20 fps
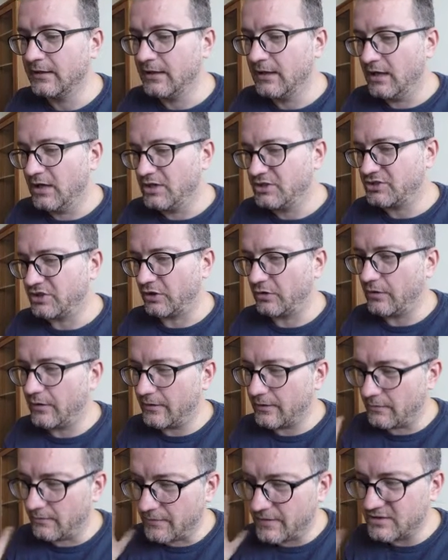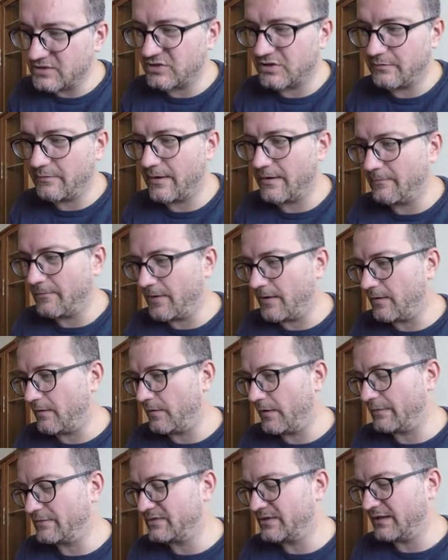So the Ministry of Manpower
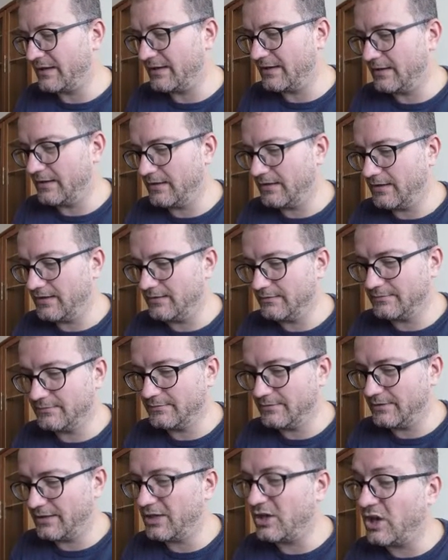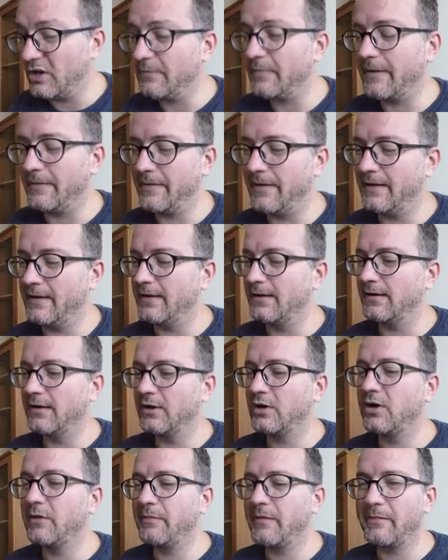website, it could be better.
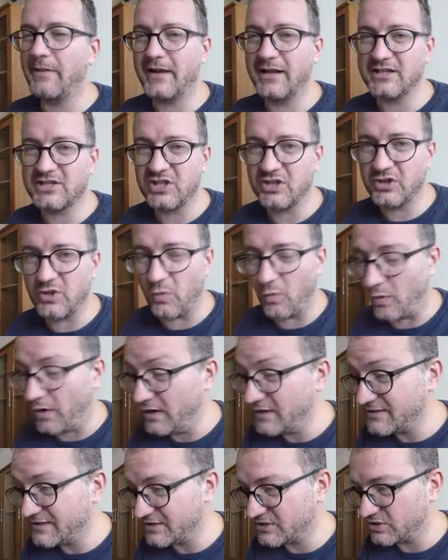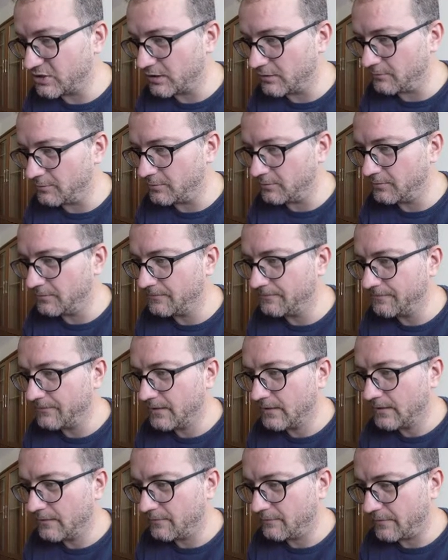It's not the worst example,
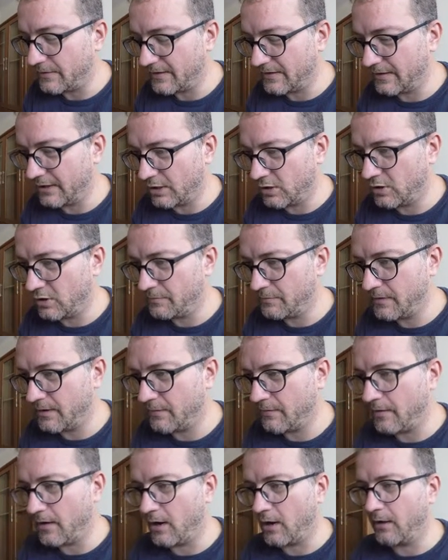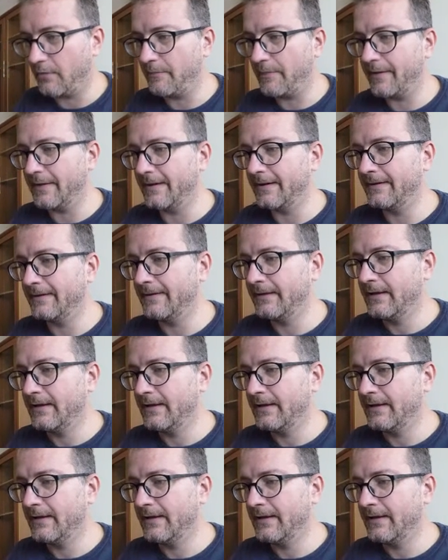but it could be a lot better.